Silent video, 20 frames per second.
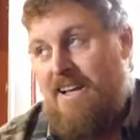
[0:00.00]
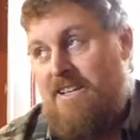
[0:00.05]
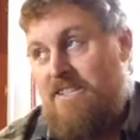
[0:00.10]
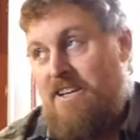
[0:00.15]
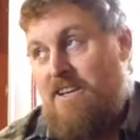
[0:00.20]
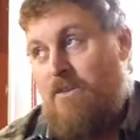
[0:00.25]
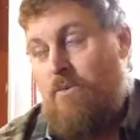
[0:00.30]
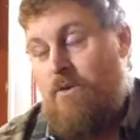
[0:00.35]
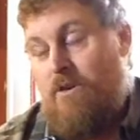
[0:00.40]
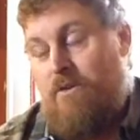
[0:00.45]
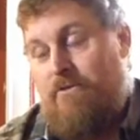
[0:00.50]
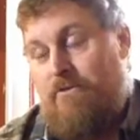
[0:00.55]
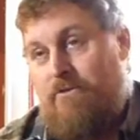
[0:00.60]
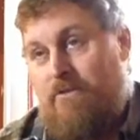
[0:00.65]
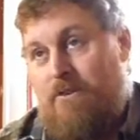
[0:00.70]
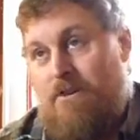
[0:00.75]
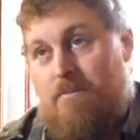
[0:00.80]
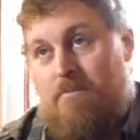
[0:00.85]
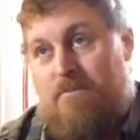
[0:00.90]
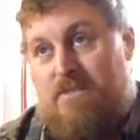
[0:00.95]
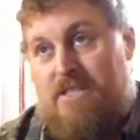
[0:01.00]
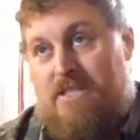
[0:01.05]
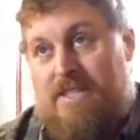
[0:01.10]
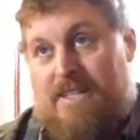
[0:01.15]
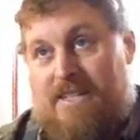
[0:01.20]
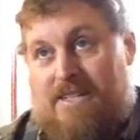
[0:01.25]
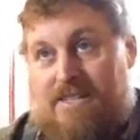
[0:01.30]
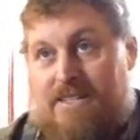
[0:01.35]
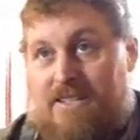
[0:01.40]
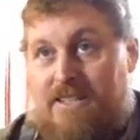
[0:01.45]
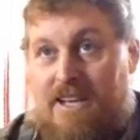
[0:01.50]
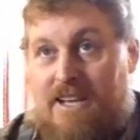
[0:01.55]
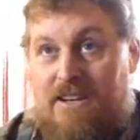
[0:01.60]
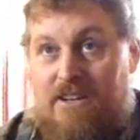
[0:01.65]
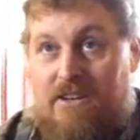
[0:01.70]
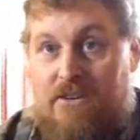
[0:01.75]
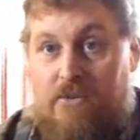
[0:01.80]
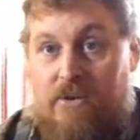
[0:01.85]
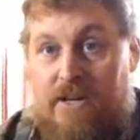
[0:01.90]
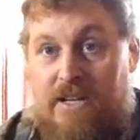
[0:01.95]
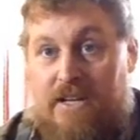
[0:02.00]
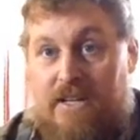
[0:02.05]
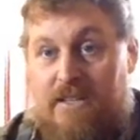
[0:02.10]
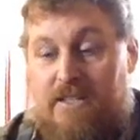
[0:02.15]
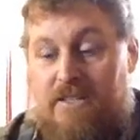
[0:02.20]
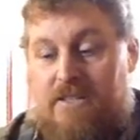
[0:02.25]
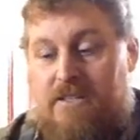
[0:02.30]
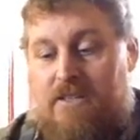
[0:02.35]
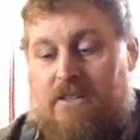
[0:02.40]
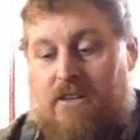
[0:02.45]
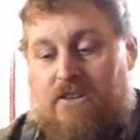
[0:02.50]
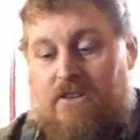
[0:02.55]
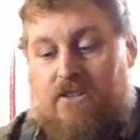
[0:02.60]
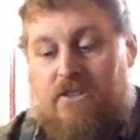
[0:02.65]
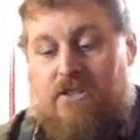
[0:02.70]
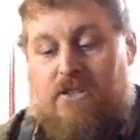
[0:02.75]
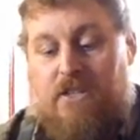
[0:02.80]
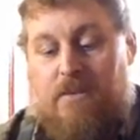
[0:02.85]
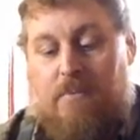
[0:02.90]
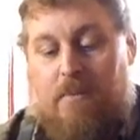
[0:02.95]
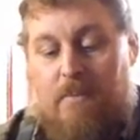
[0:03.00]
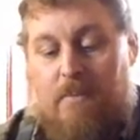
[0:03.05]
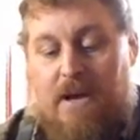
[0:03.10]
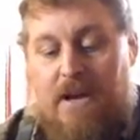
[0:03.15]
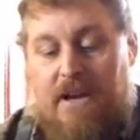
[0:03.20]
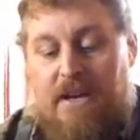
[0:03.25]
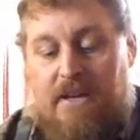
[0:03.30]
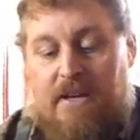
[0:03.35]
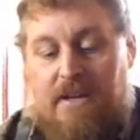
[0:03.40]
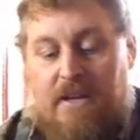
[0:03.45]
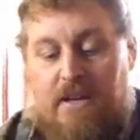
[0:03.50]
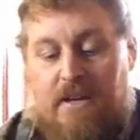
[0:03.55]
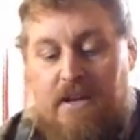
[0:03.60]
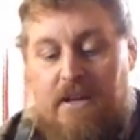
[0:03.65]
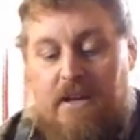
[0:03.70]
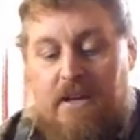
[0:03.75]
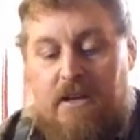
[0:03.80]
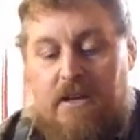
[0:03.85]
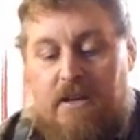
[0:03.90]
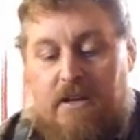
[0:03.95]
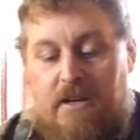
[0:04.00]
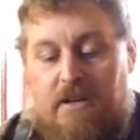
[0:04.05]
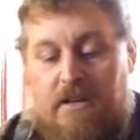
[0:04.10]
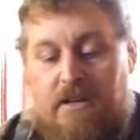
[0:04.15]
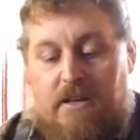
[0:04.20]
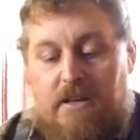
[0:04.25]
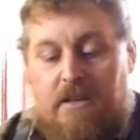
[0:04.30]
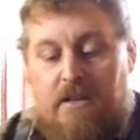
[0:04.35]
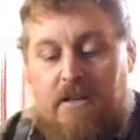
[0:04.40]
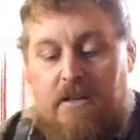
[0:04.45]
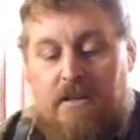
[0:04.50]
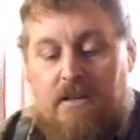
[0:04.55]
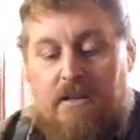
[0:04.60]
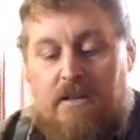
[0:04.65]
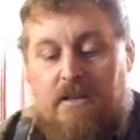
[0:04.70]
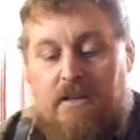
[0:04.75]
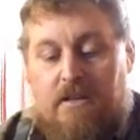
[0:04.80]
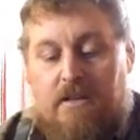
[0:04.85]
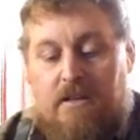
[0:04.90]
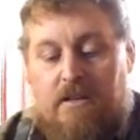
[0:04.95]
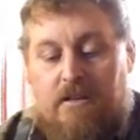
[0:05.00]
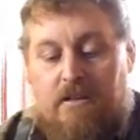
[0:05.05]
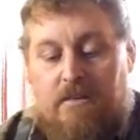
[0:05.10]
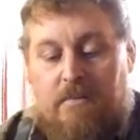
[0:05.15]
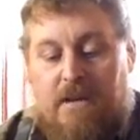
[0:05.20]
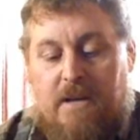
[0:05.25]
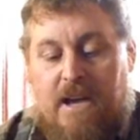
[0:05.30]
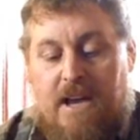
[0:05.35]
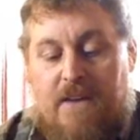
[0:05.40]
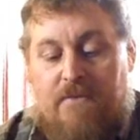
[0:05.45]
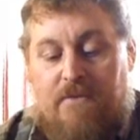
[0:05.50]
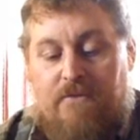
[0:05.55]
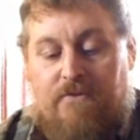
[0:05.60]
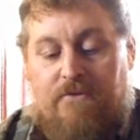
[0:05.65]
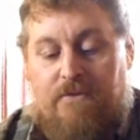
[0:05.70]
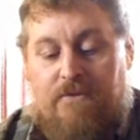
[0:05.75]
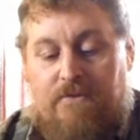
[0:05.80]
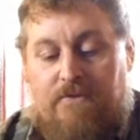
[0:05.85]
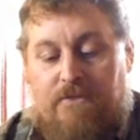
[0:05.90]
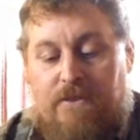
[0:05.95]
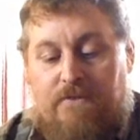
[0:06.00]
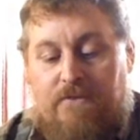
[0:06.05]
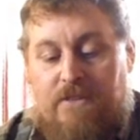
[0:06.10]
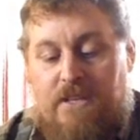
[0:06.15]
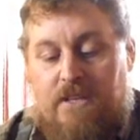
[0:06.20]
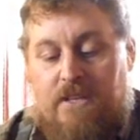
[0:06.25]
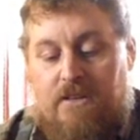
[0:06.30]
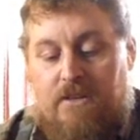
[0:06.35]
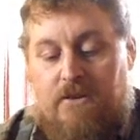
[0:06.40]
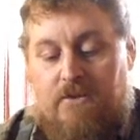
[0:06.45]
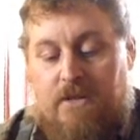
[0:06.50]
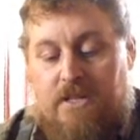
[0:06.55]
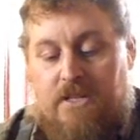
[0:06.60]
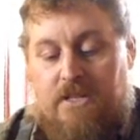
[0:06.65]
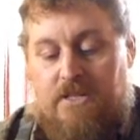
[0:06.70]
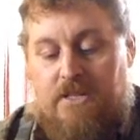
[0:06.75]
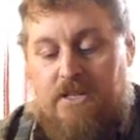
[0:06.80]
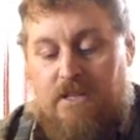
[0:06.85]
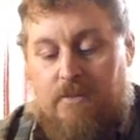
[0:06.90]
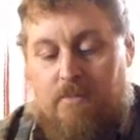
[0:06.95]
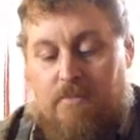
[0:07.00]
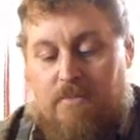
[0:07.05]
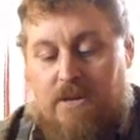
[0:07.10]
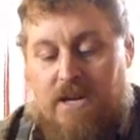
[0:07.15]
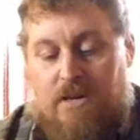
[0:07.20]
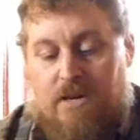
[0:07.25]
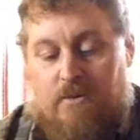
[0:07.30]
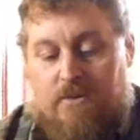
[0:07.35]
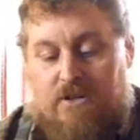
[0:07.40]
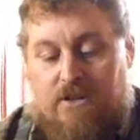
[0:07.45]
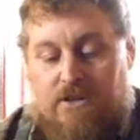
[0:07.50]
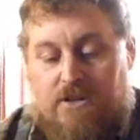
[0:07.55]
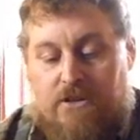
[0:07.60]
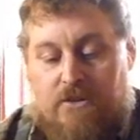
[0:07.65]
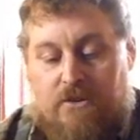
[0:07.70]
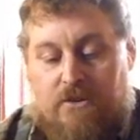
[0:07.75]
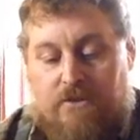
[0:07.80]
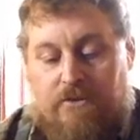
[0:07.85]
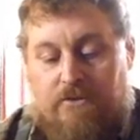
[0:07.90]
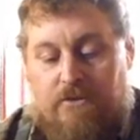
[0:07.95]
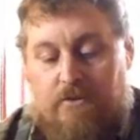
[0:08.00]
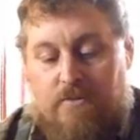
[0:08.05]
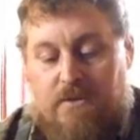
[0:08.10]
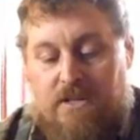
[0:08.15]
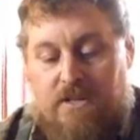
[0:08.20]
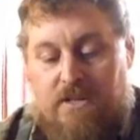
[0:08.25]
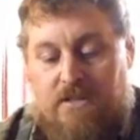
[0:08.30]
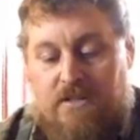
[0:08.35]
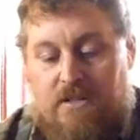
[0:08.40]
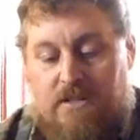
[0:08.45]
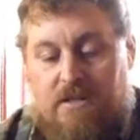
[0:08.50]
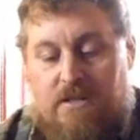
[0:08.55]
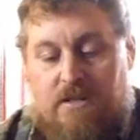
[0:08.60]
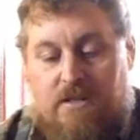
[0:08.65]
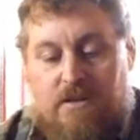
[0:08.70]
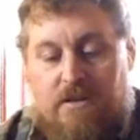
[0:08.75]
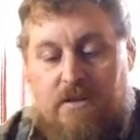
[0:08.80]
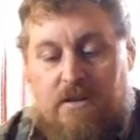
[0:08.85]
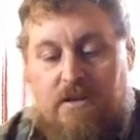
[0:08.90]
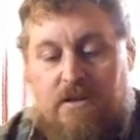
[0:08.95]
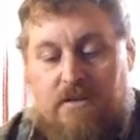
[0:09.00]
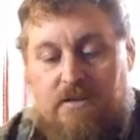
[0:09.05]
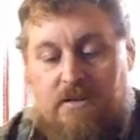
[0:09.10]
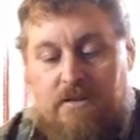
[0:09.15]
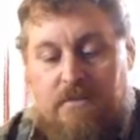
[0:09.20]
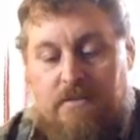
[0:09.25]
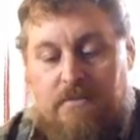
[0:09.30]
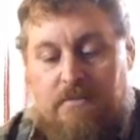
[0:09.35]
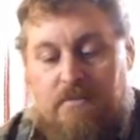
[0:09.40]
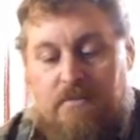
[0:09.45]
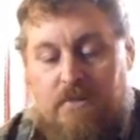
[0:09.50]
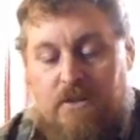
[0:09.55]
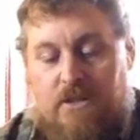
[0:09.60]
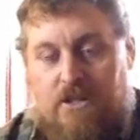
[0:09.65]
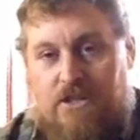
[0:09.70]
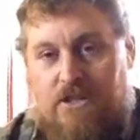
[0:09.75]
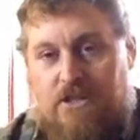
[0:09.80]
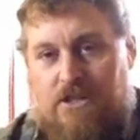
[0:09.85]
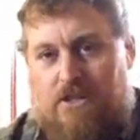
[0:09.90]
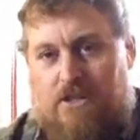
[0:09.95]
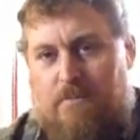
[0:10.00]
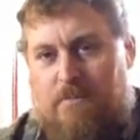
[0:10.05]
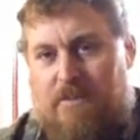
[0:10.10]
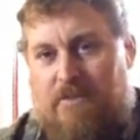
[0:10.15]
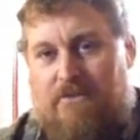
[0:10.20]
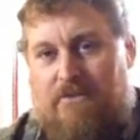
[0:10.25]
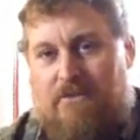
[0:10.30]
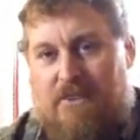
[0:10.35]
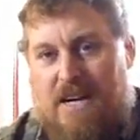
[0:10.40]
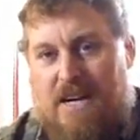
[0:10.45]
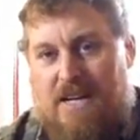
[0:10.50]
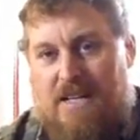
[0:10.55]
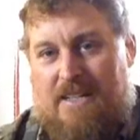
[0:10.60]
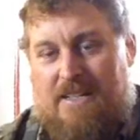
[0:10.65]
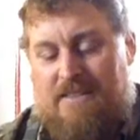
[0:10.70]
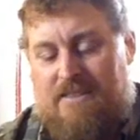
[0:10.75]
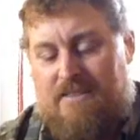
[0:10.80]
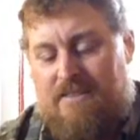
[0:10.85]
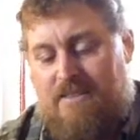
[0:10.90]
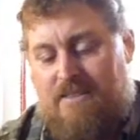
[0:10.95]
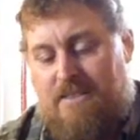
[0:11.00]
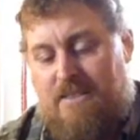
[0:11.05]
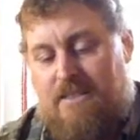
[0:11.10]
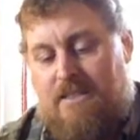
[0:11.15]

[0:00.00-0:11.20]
adds anywhere from 6 to 10 degrees on your sleeping bag. I have a 15-degree sleeping bag, which I'll show you in a few minutes, which should be fine.